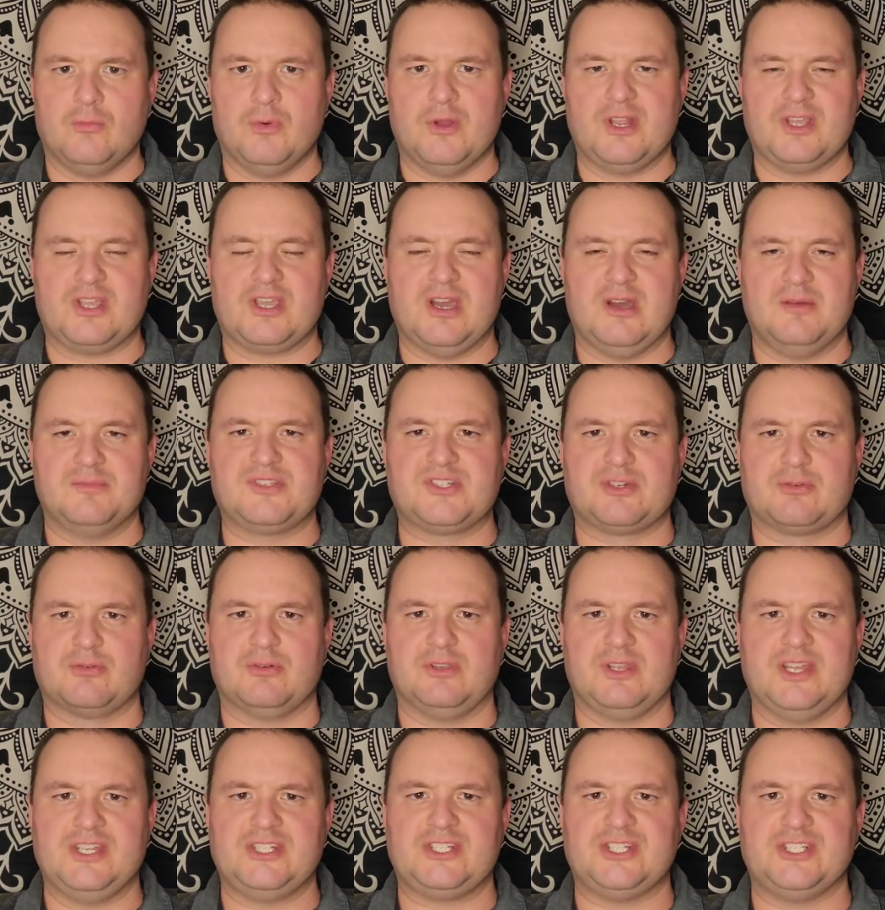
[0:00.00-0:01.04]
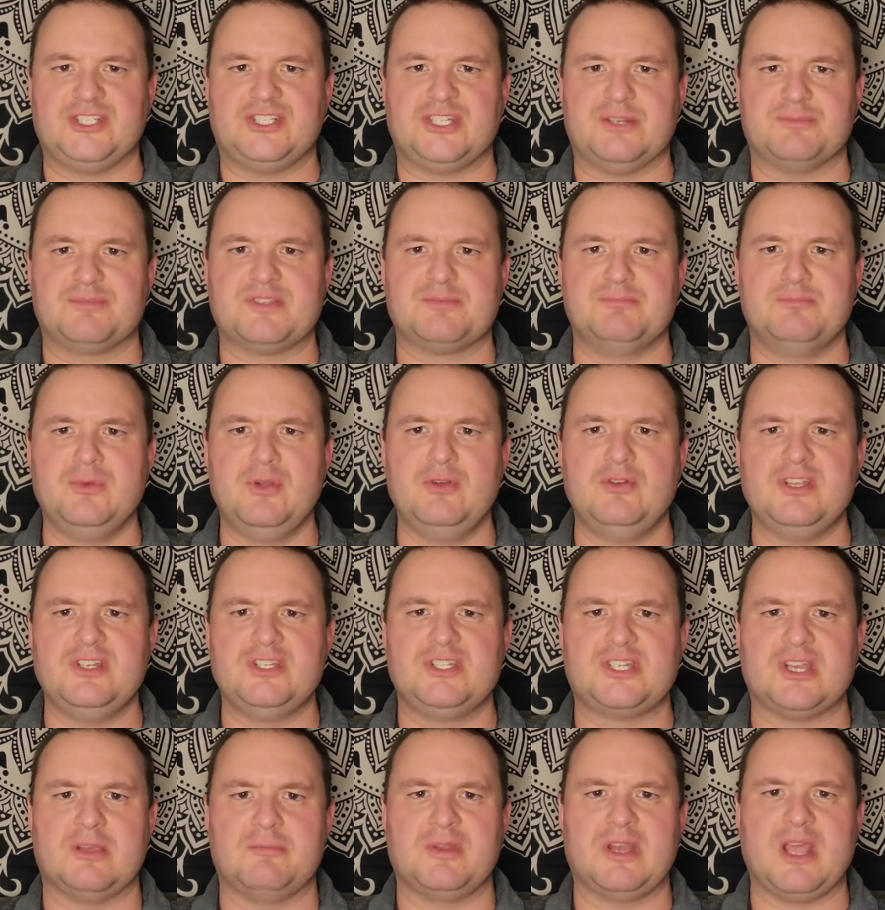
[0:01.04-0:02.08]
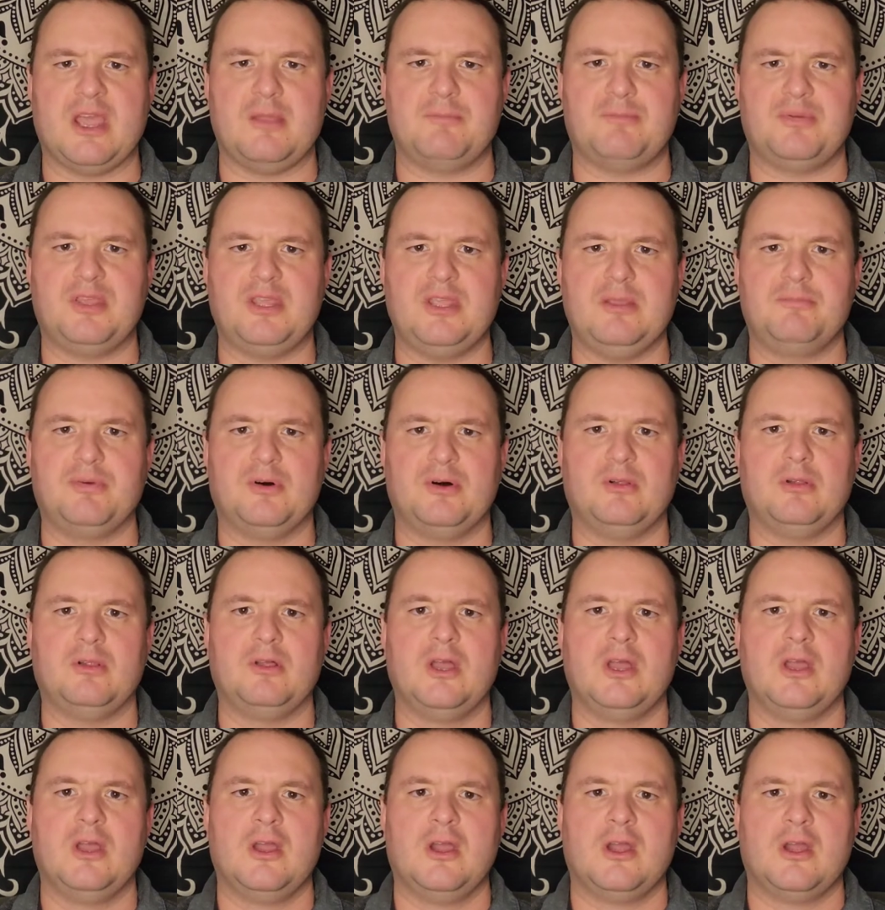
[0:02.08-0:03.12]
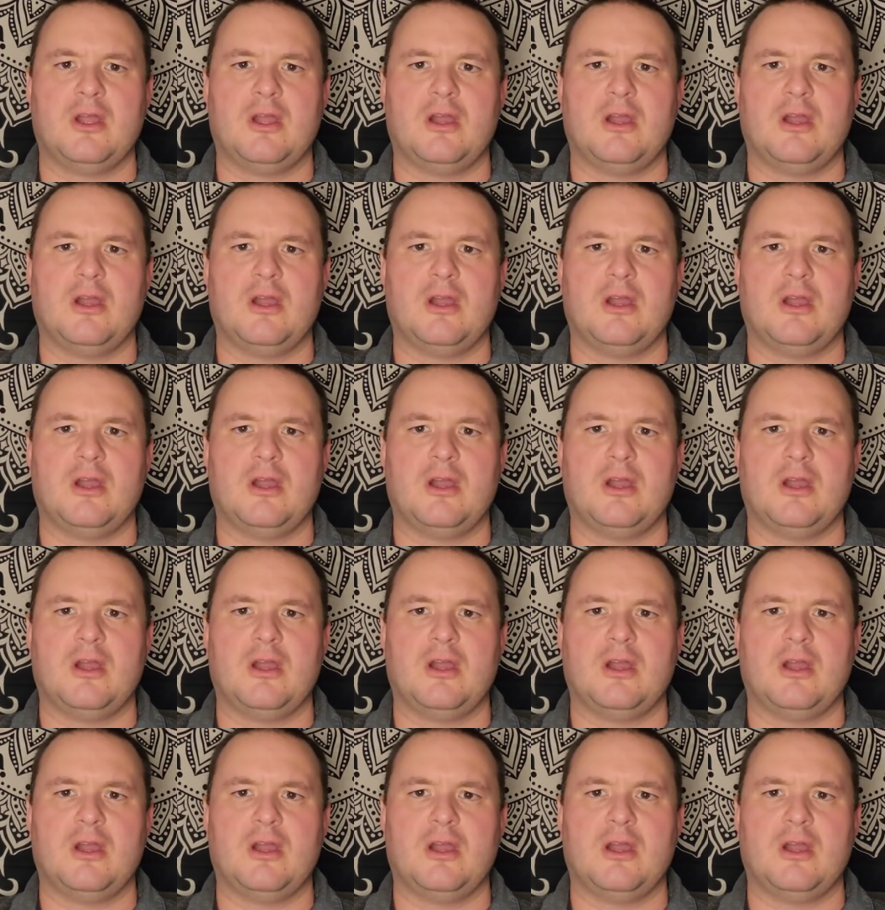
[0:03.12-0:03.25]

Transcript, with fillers: when it comes to relationships, Moon and Gemini people